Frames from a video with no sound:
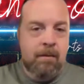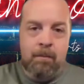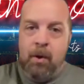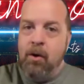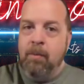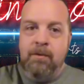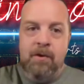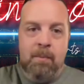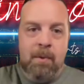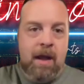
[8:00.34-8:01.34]
boom,
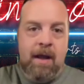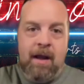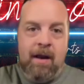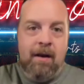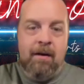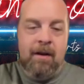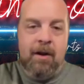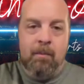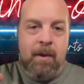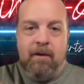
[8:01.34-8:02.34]
to playing in
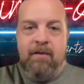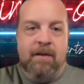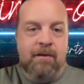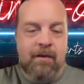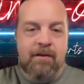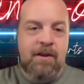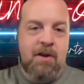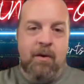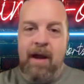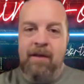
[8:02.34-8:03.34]
big festivals in the
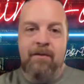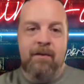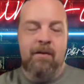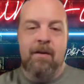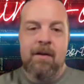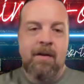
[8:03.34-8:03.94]
US and